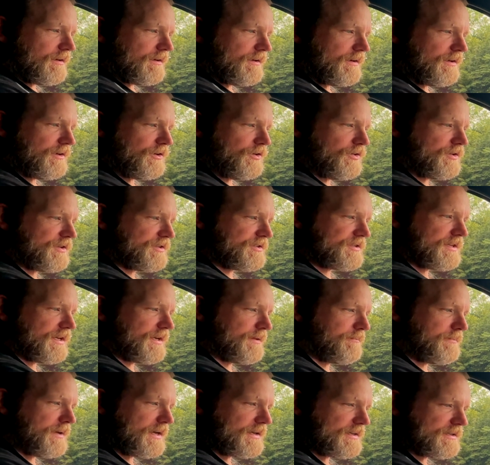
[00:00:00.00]
And you can set
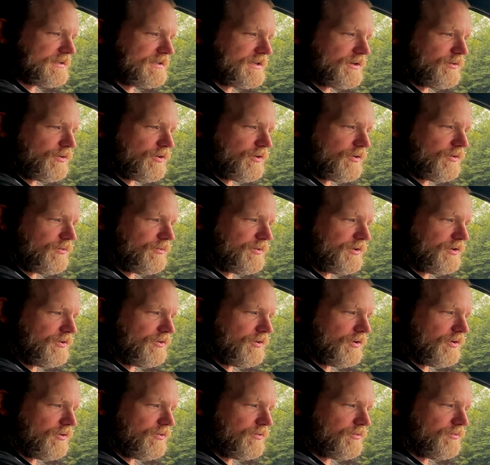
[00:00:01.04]
it back to 0 when you
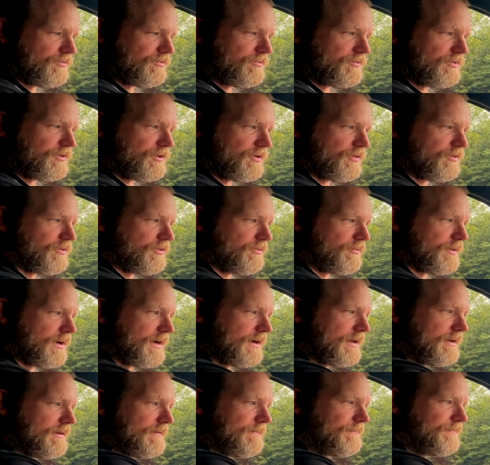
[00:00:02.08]
know you're
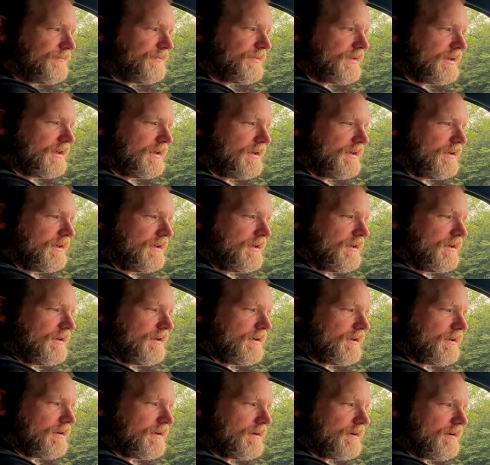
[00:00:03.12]
ready.
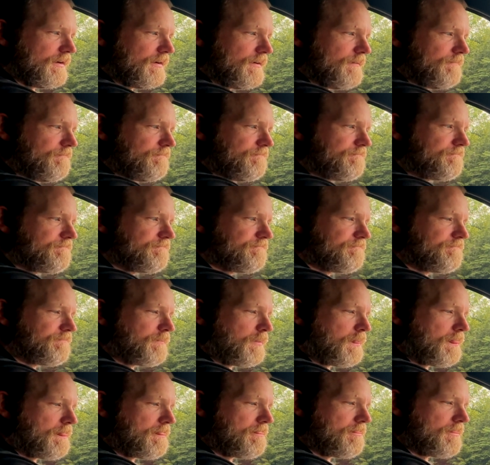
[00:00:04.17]
I
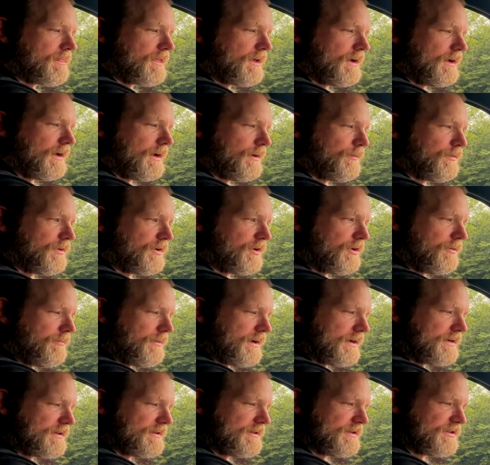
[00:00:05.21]
want to go
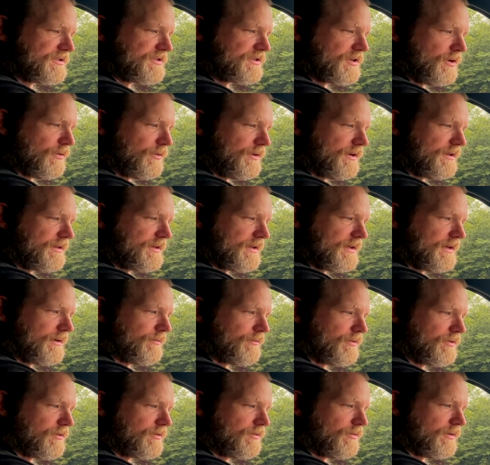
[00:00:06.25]
back to this towing thing
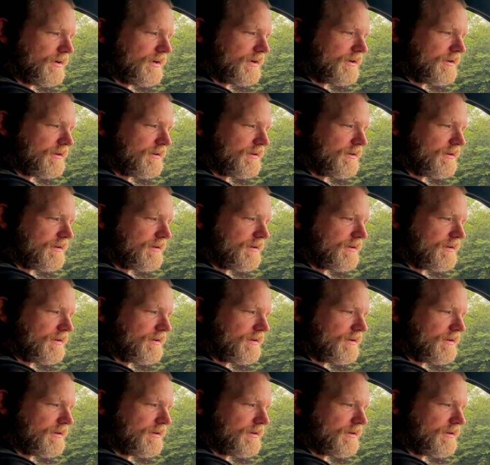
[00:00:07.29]
real quick.